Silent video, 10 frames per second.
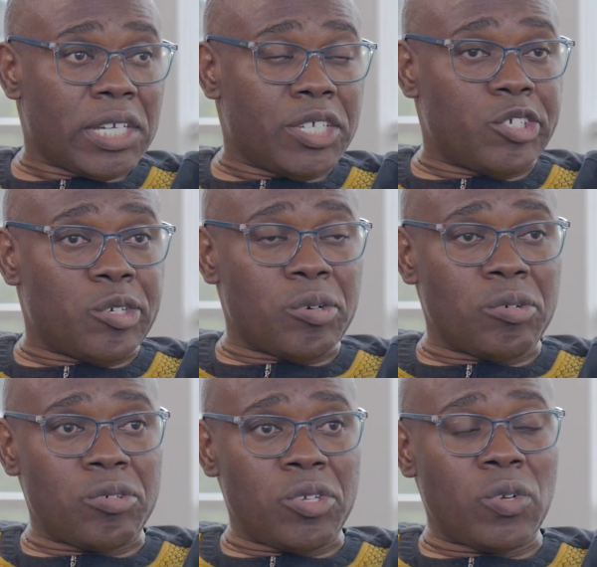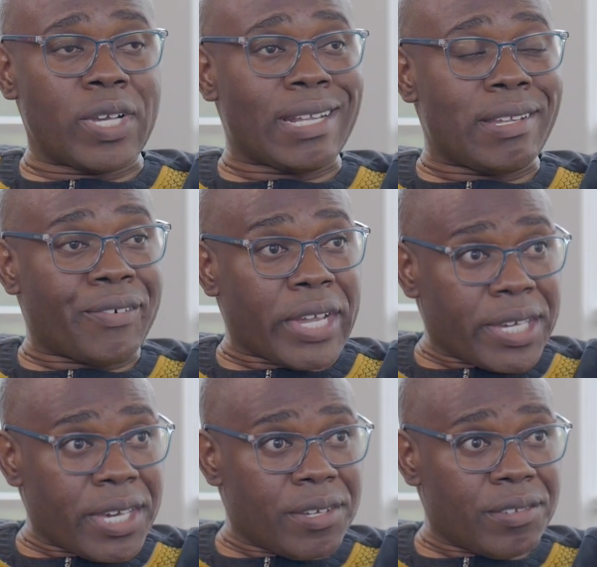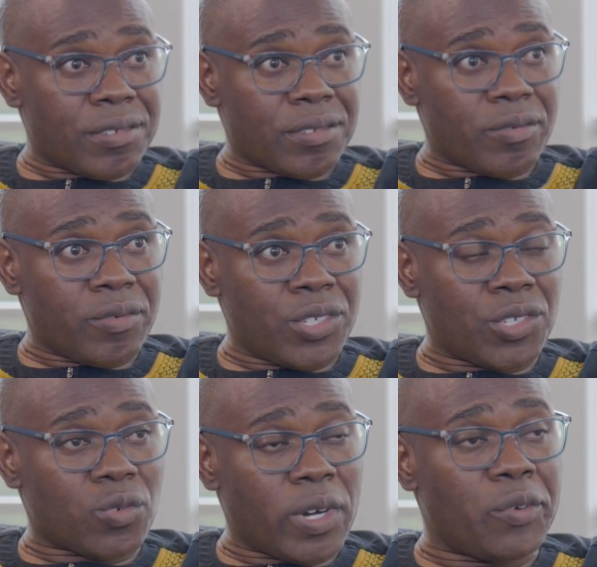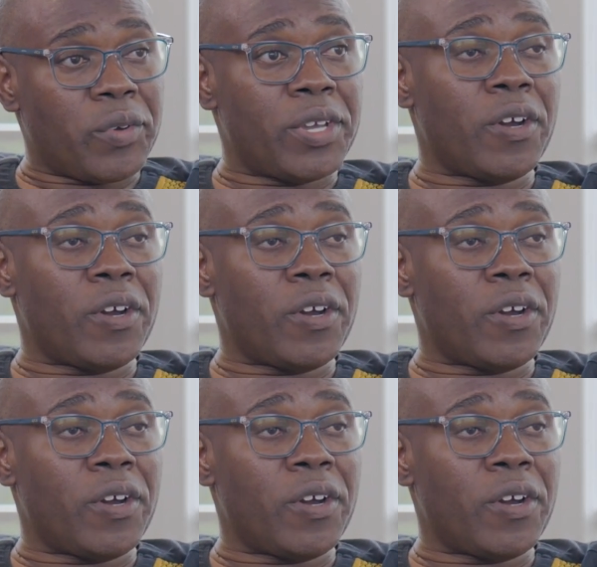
You look at the rankings, which is one way